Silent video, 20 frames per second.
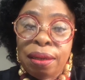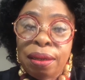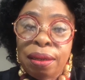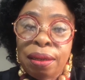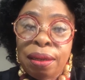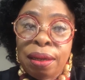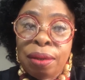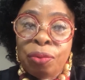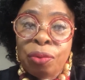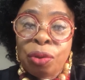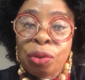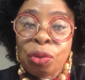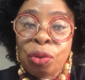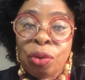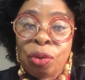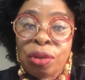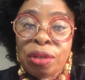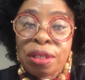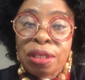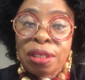and what
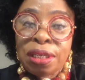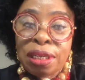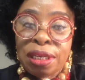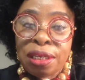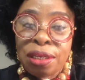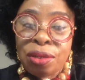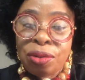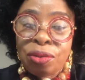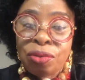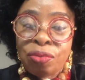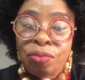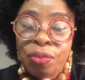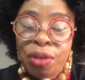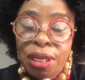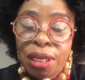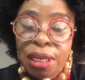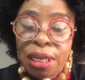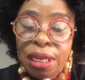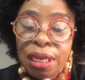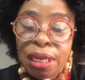God said to
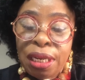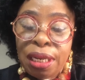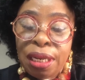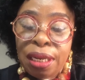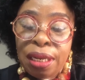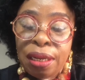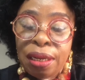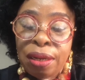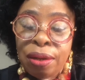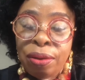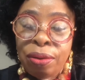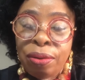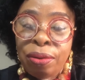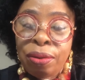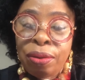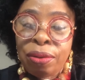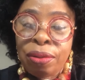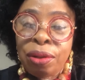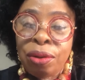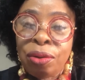me,
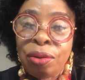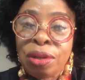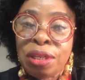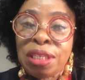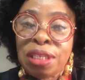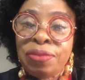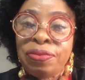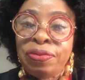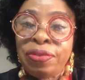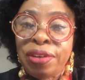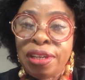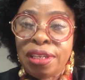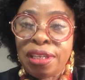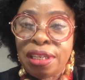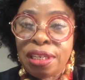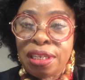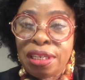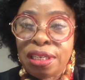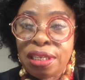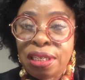the Lord's
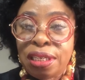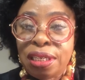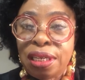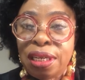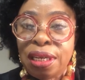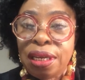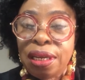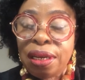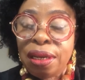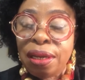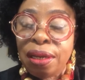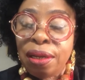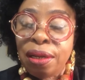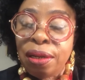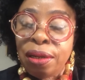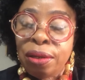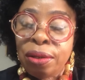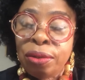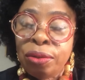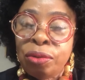verdict
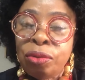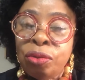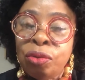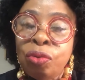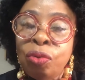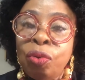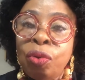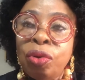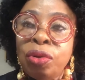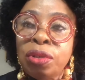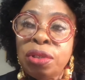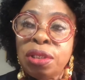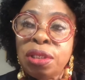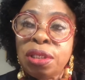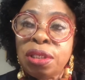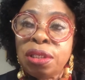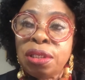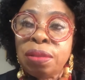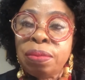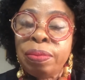
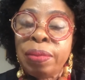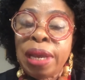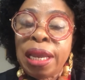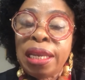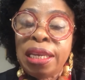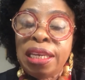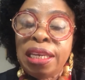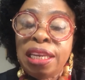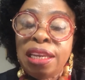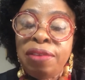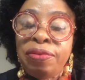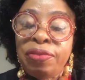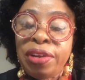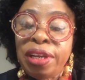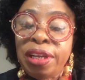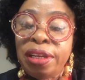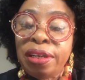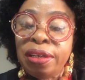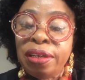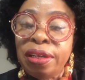towards my
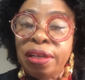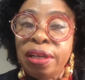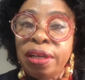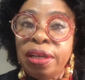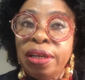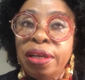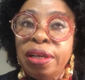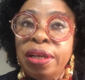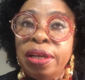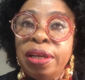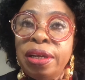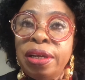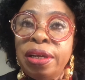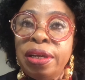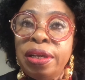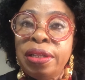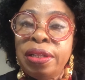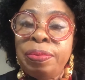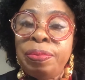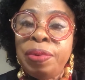leaving
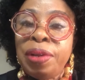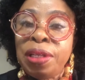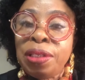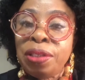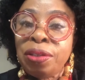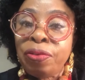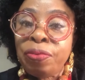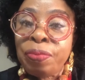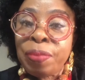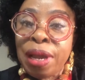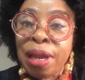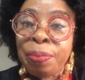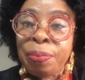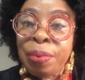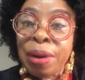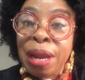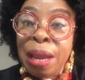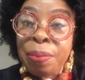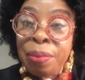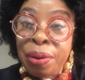the place of my
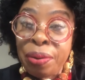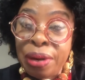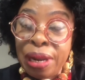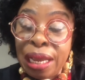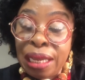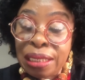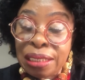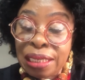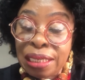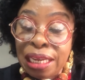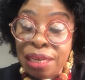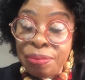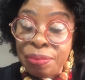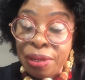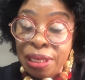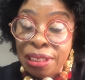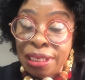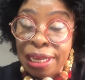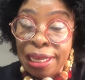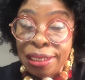primary
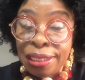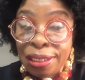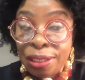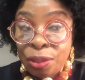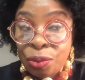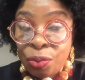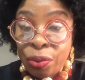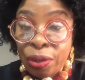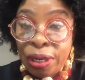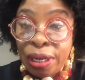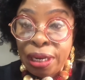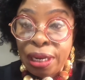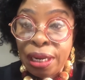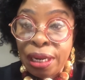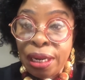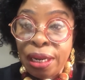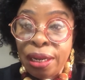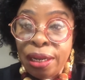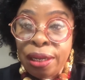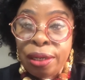assignment, as it were,
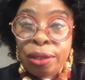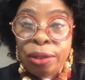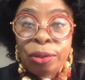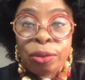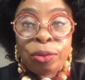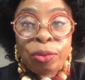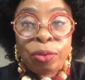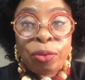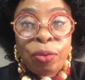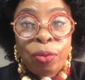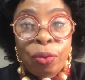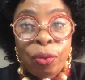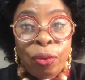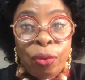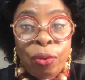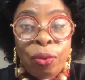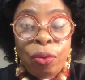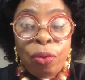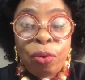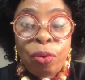to
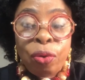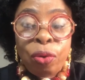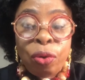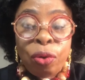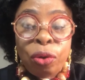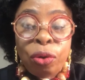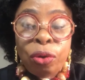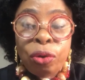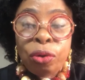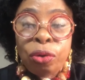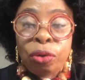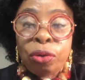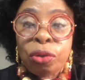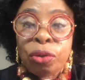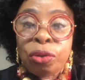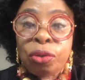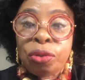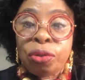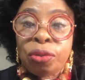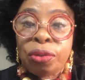go
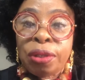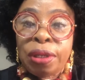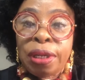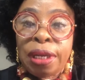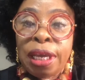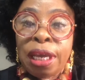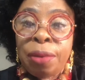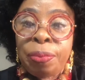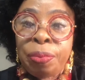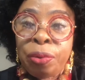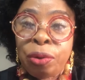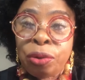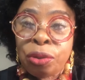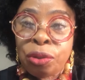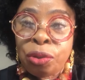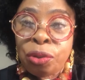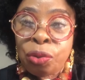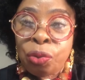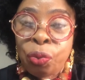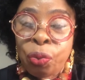to the airport
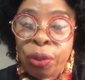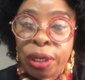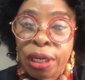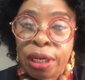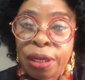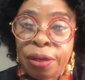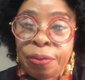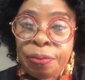to work.